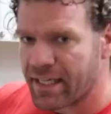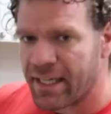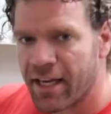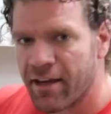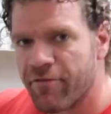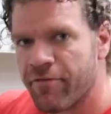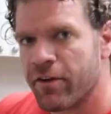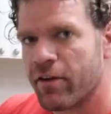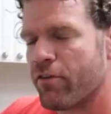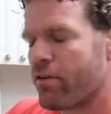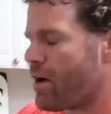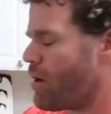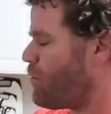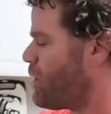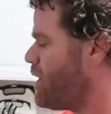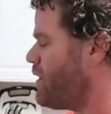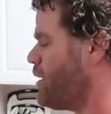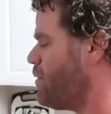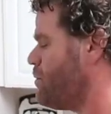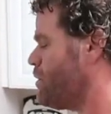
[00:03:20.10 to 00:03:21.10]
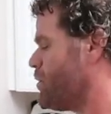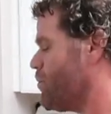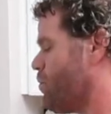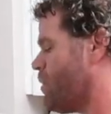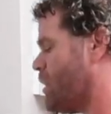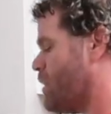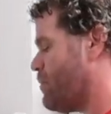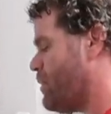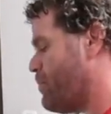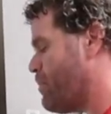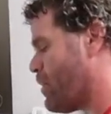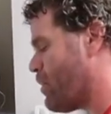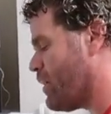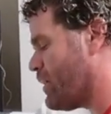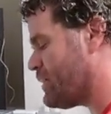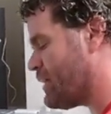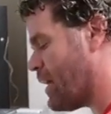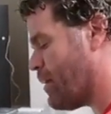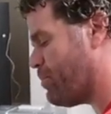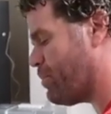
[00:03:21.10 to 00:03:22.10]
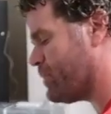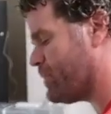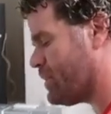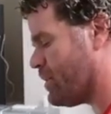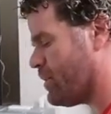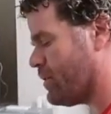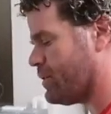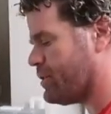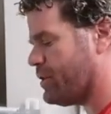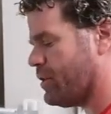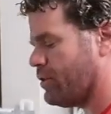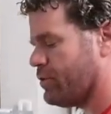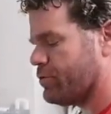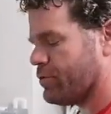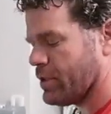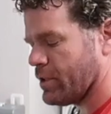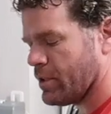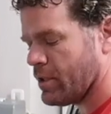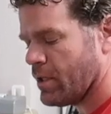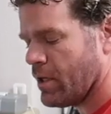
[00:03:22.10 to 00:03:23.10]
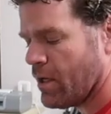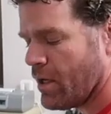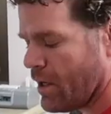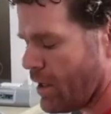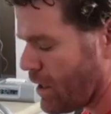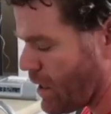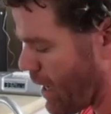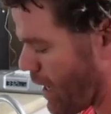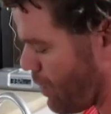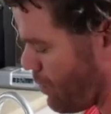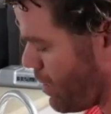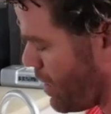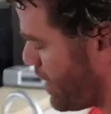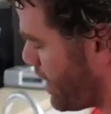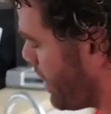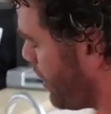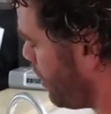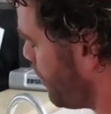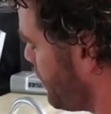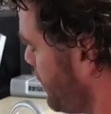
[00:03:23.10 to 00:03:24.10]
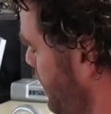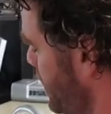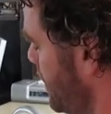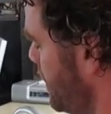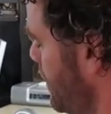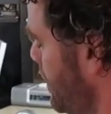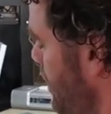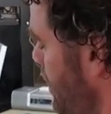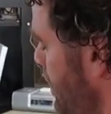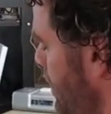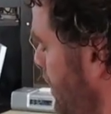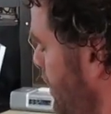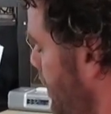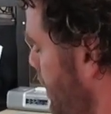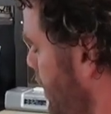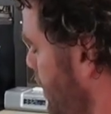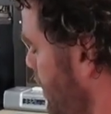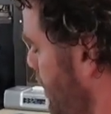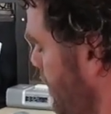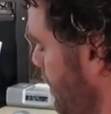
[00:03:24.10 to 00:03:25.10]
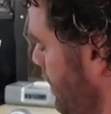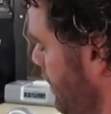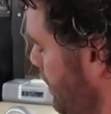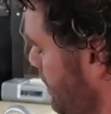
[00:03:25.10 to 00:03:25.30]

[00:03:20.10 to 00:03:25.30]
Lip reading: I can't figure out why they wouldn't want to be better examples to their children at what healthy eating